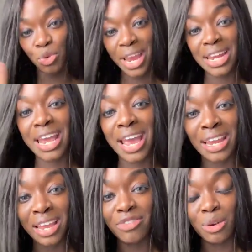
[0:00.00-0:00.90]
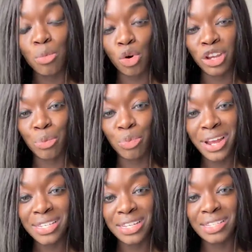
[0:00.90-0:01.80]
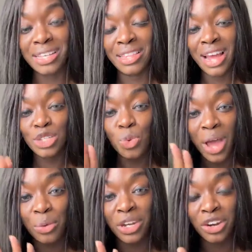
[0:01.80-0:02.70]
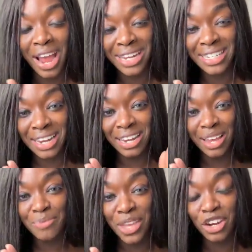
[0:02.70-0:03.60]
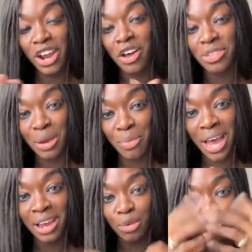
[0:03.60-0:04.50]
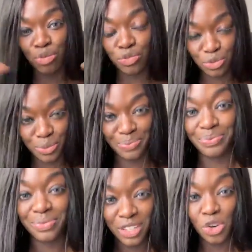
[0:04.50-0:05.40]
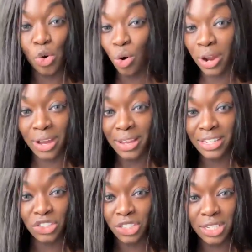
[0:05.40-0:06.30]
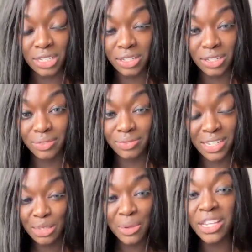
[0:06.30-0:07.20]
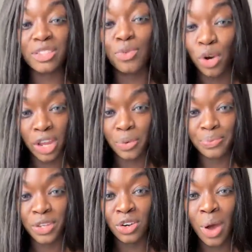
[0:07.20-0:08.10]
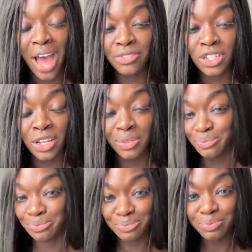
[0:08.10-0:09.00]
up radiating even more your presence. And that's why when your identity and your health combine, your aura is just, it speaks for you. You don't have to